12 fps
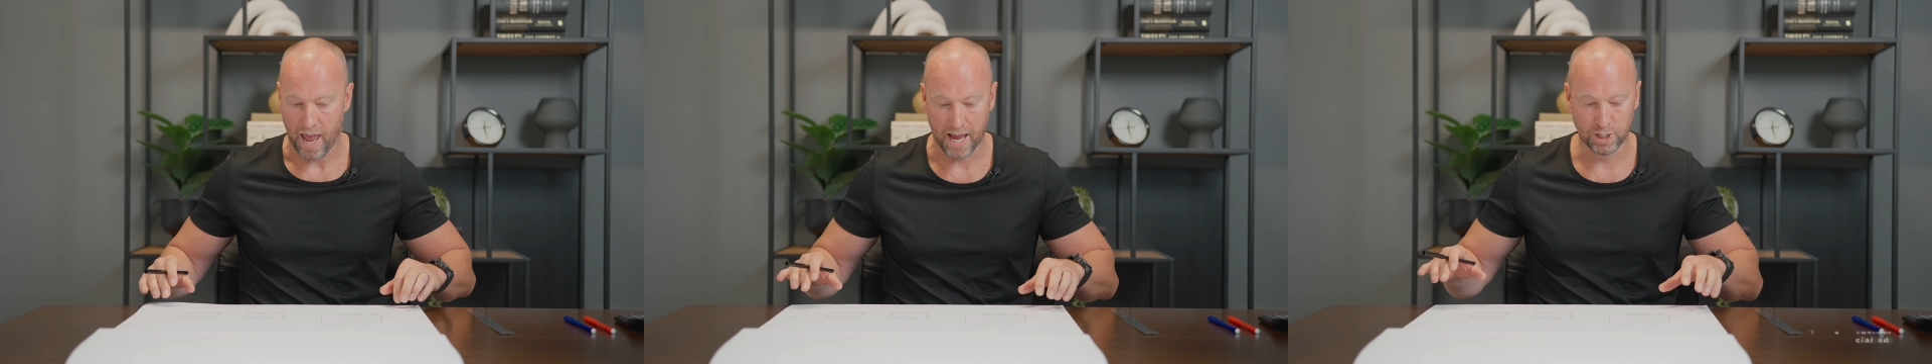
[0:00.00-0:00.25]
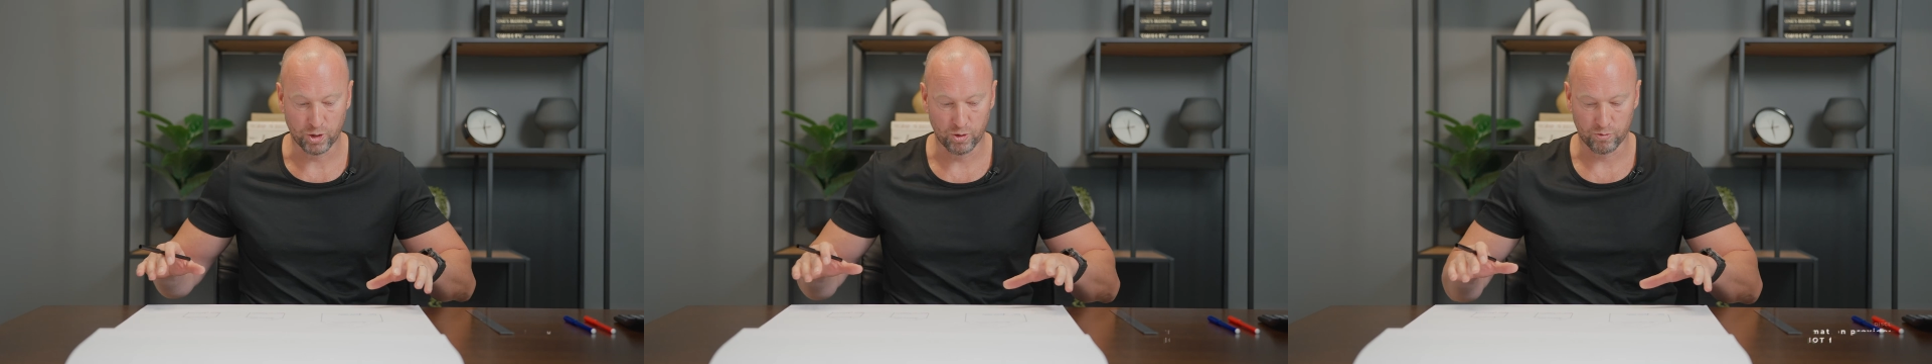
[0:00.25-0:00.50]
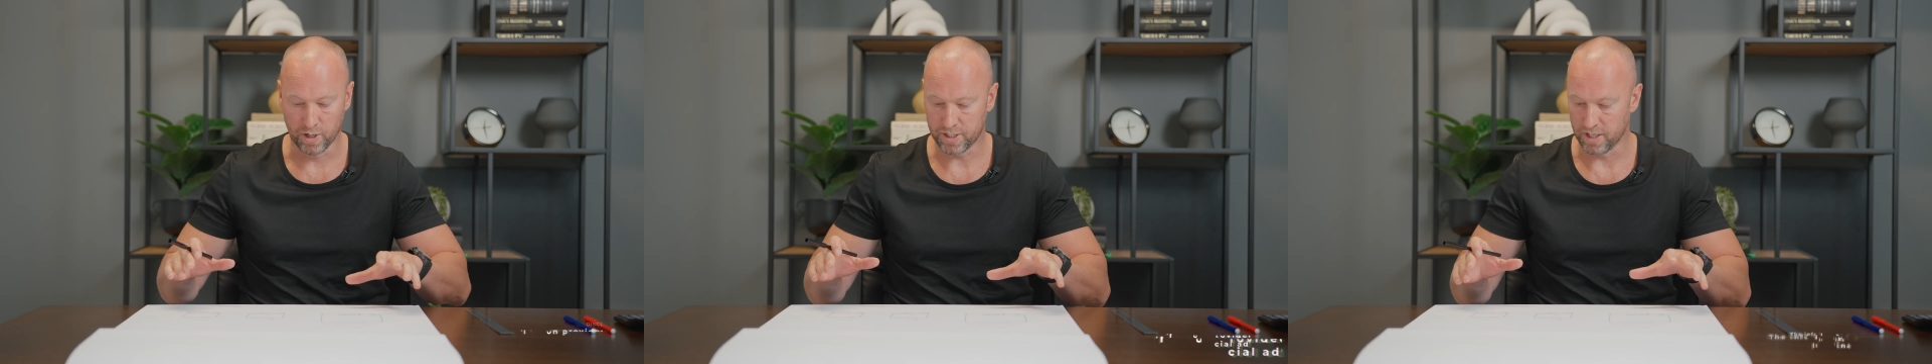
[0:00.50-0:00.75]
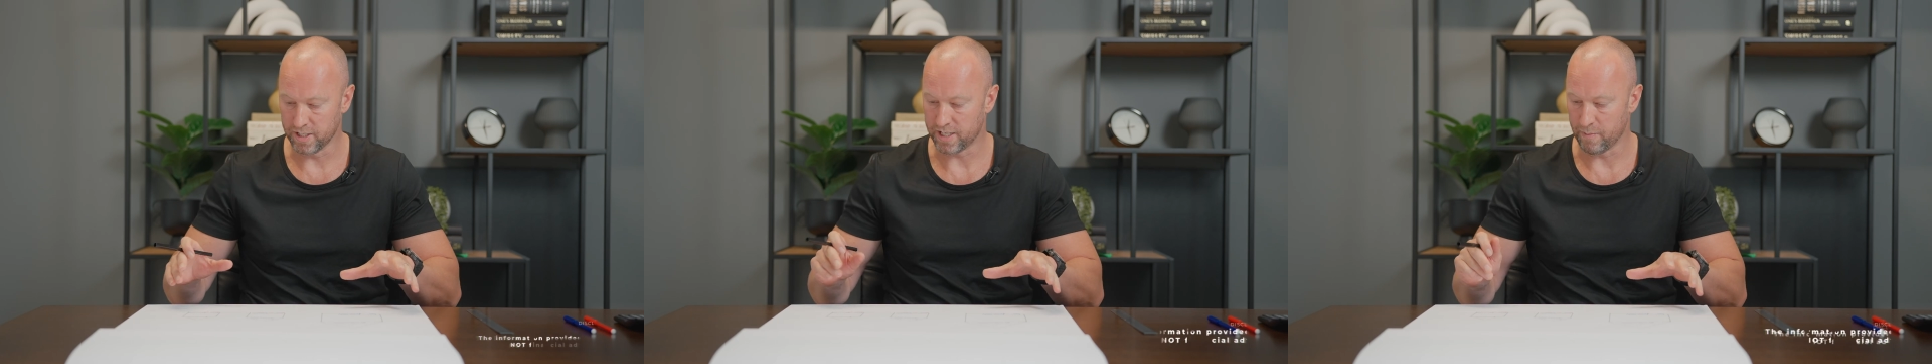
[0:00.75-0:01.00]
Andrew
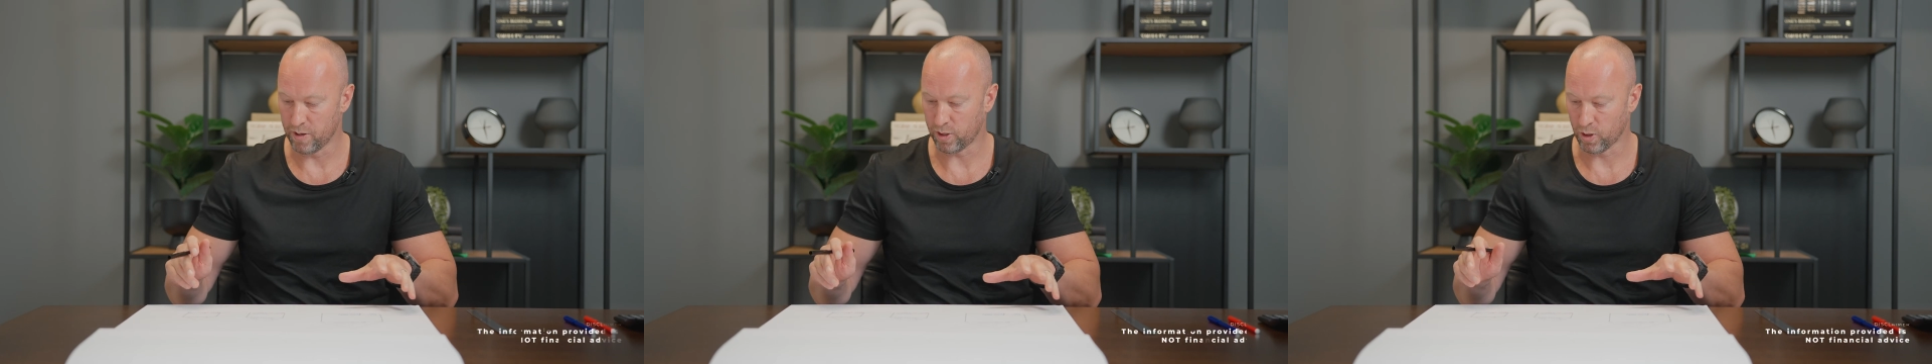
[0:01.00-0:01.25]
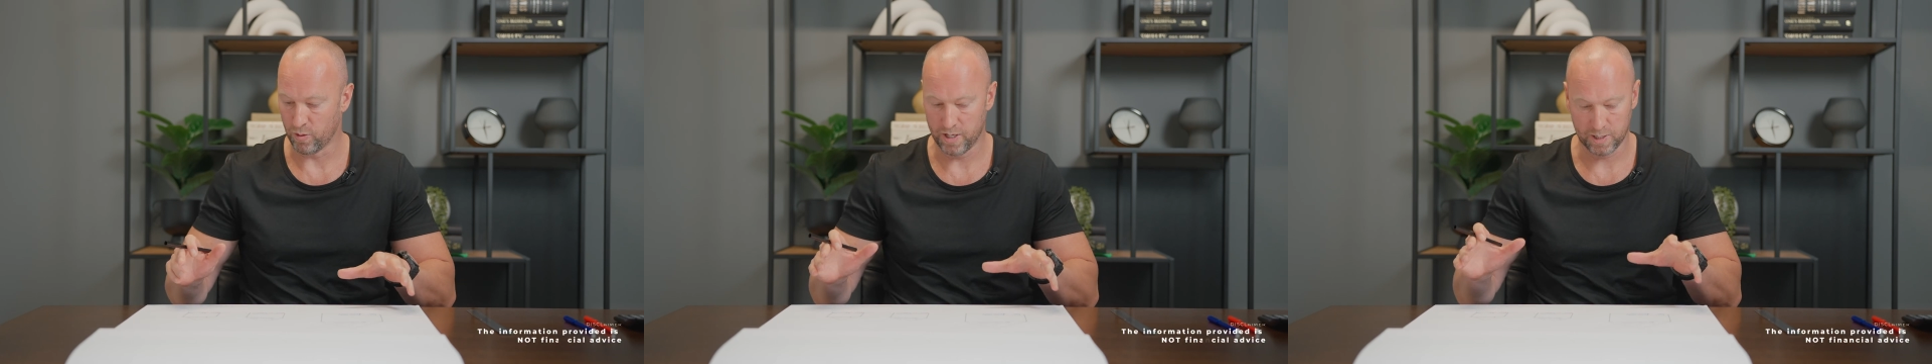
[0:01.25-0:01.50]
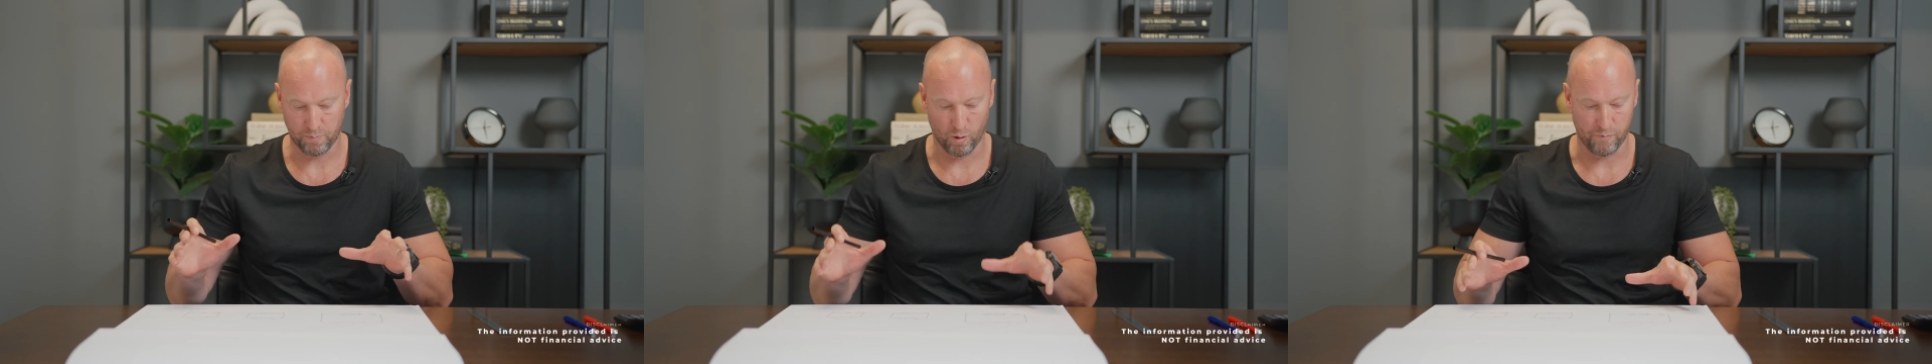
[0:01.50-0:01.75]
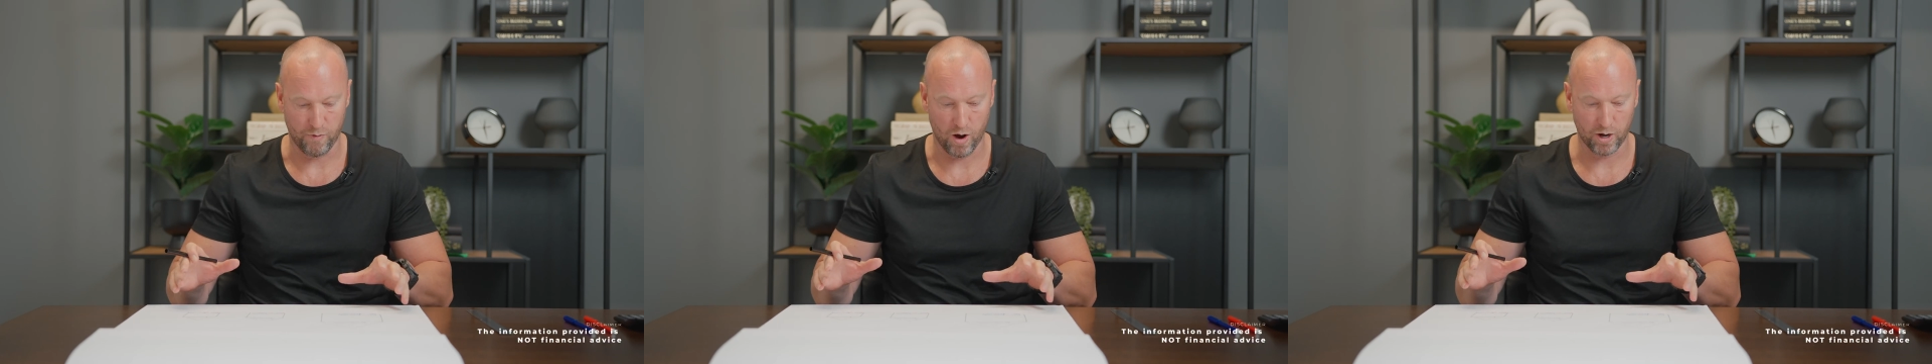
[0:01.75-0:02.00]
recently sent me through his
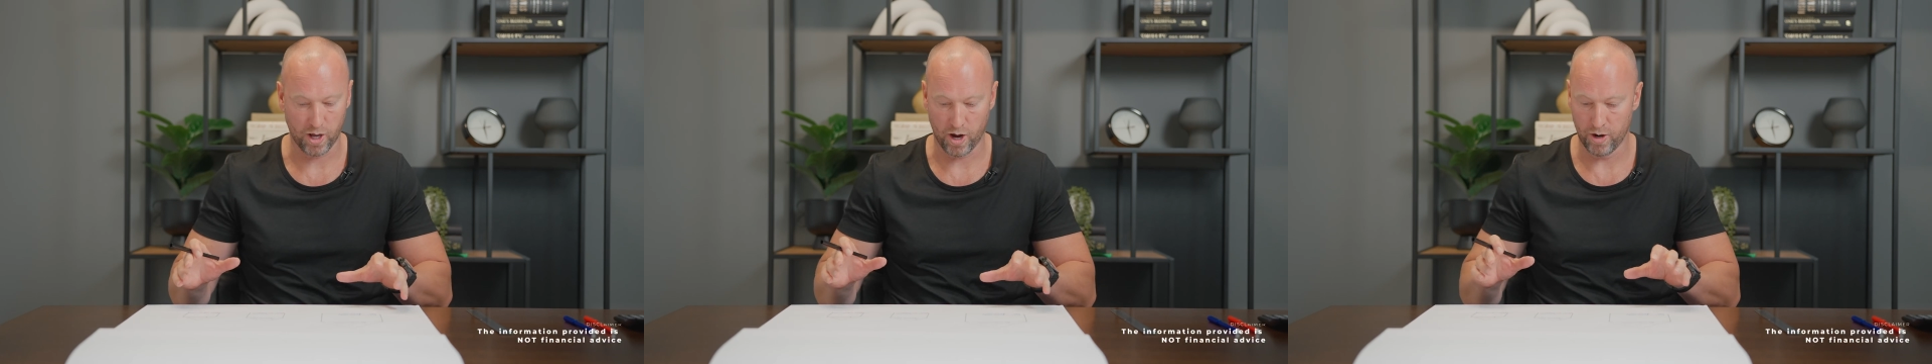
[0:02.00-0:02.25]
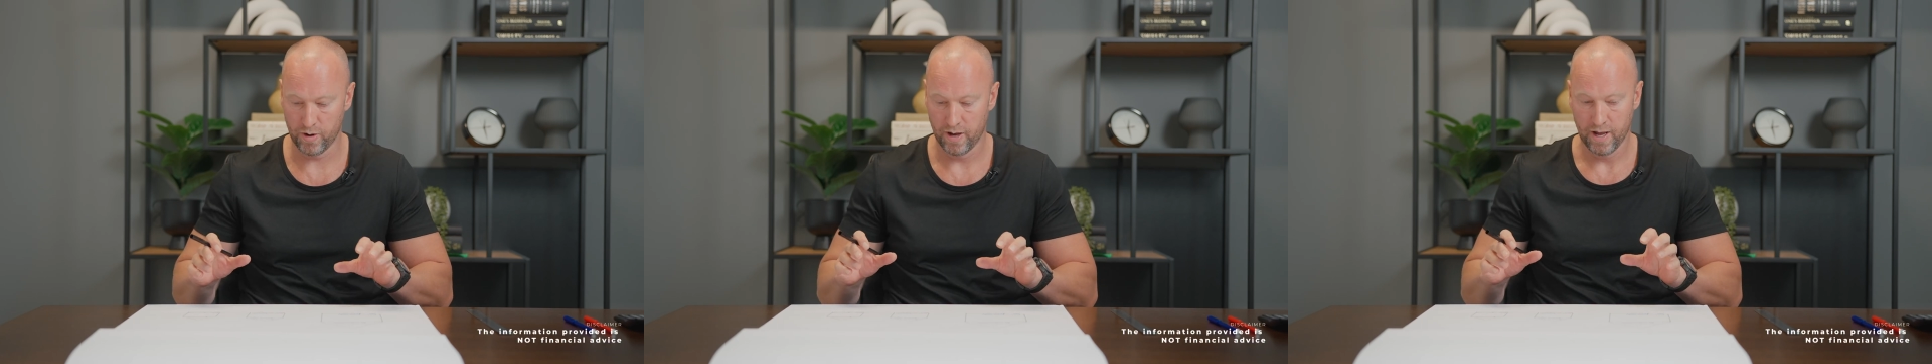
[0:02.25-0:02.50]
portfolio.